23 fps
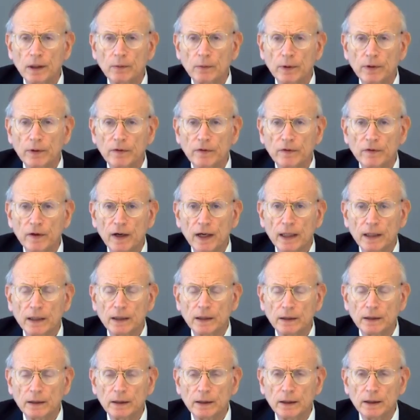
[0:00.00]
that we
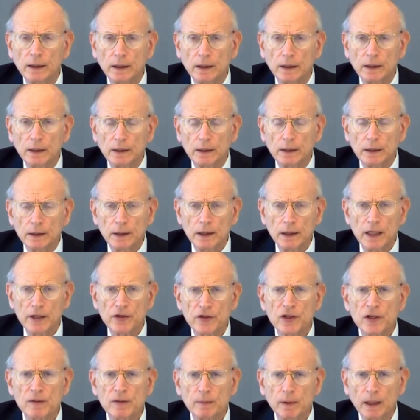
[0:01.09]
fight
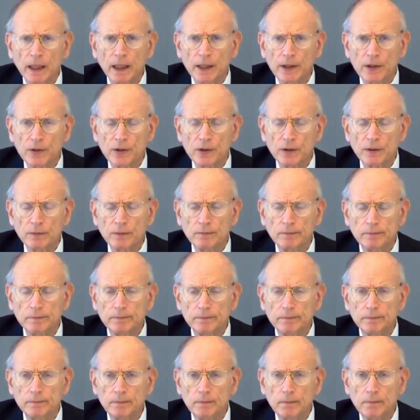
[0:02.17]
assimilation
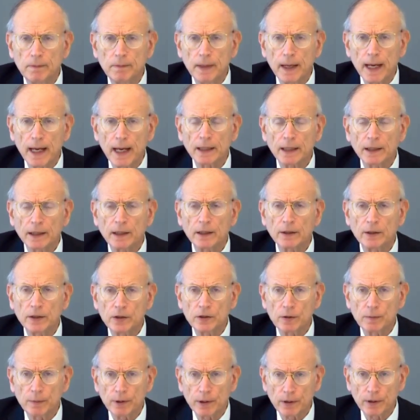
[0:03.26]
and
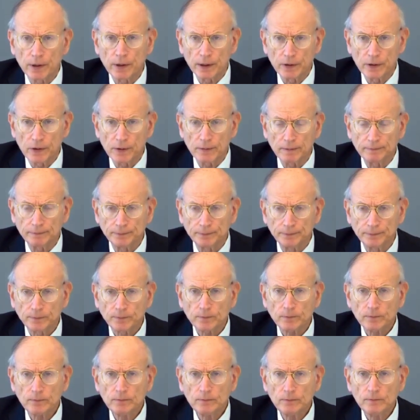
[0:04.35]
disappearance,
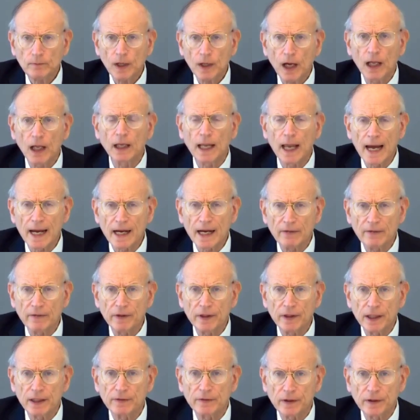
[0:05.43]
a lack
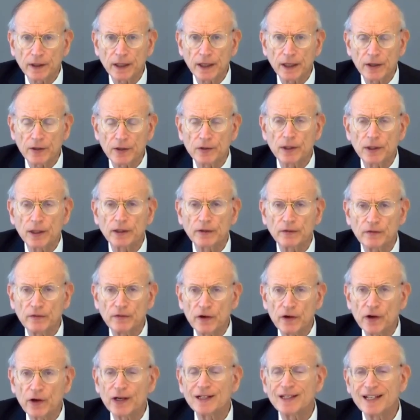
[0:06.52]
of identification at the
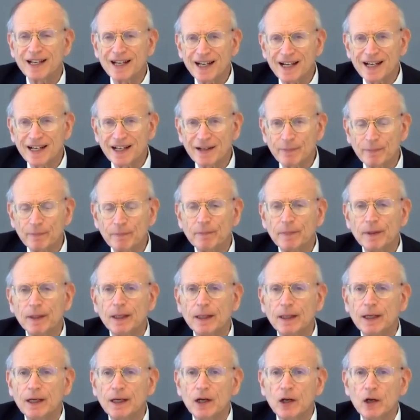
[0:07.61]
very time
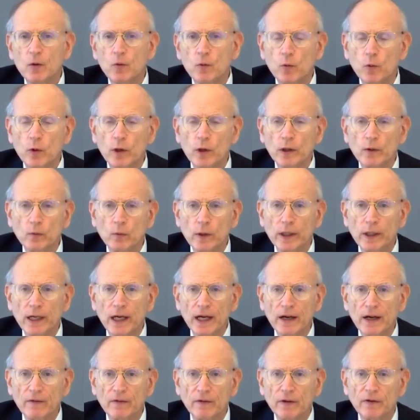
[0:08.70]
when we
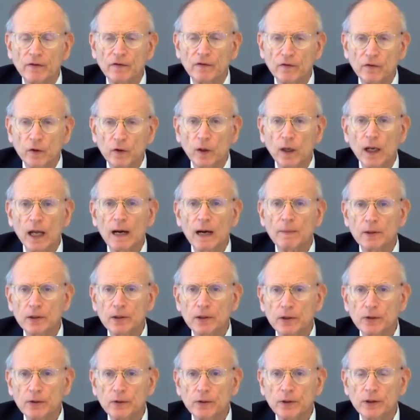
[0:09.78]
have the full
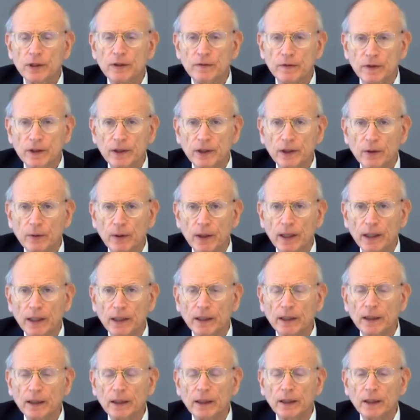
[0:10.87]
opportunity of
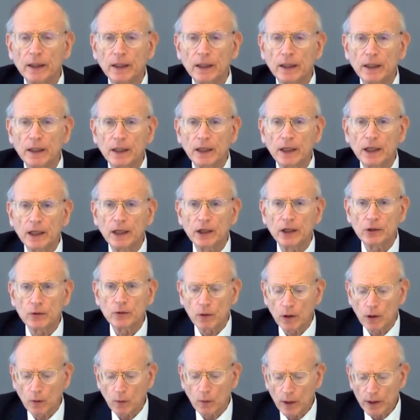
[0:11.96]
integrating
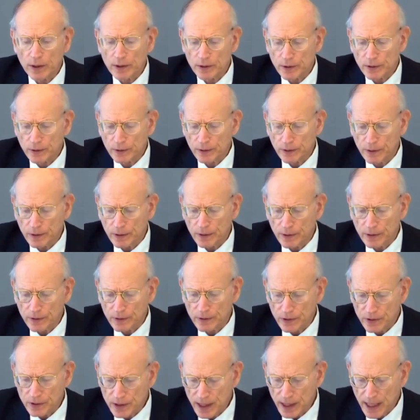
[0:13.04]
into our Western
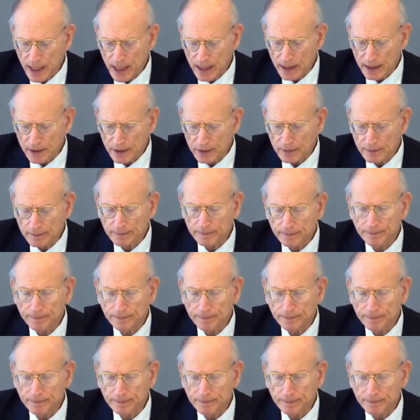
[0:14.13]
societies.